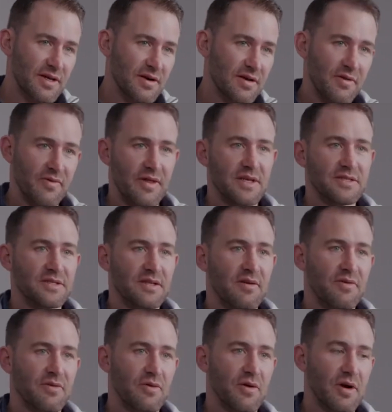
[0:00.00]
all of that
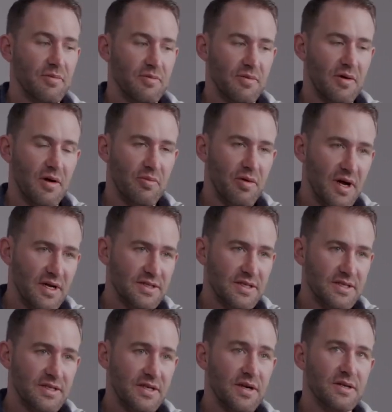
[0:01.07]
stuff through our
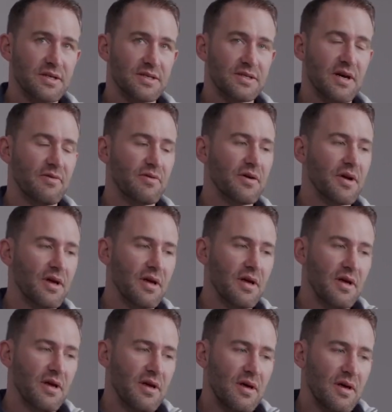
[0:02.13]
process and our discovery,
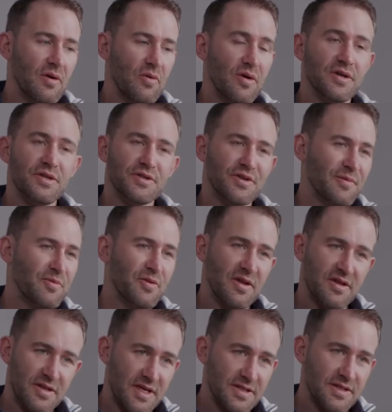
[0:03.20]
where a
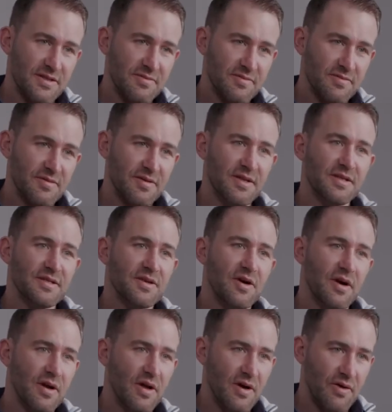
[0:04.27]
script doesn't. It's
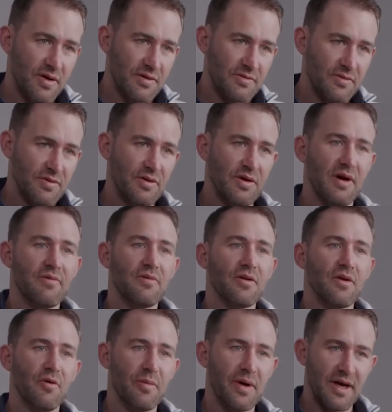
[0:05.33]
hard-coded. You have to
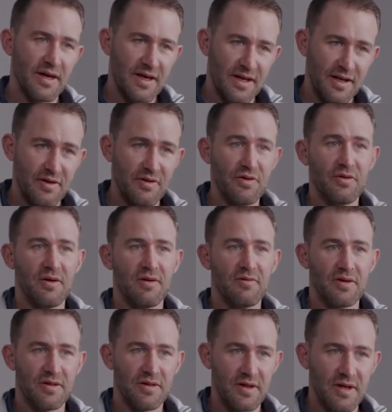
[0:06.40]
go back in and do
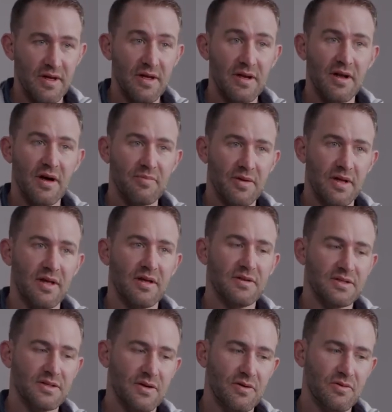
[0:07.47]
everything and update.
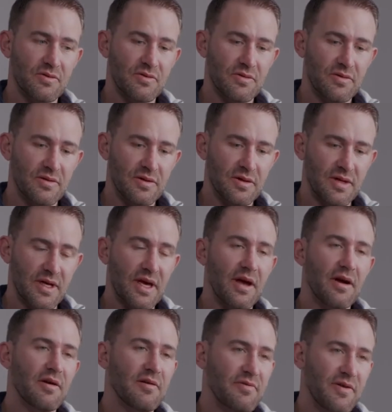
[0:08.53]
So the
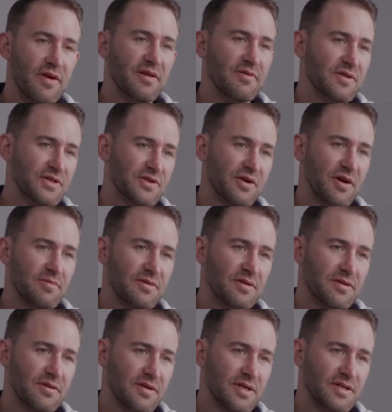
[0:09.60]
care and feed of the
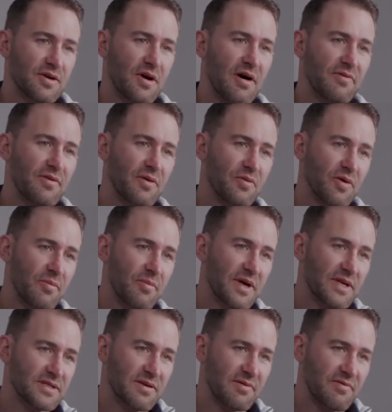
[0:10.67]
script is often what
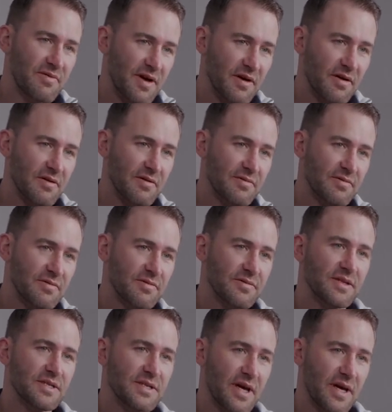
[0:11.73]
makes them fail
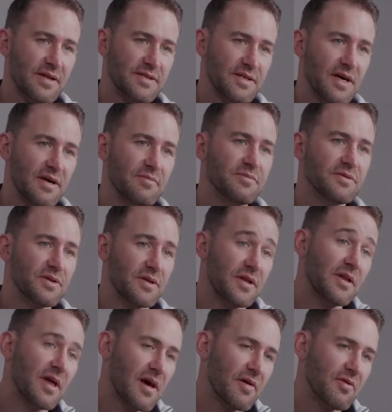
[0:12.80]
the second time. So
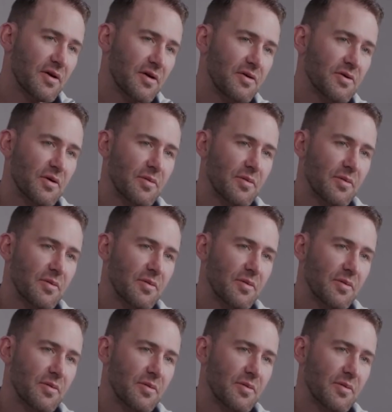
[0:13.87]
then they have to go to a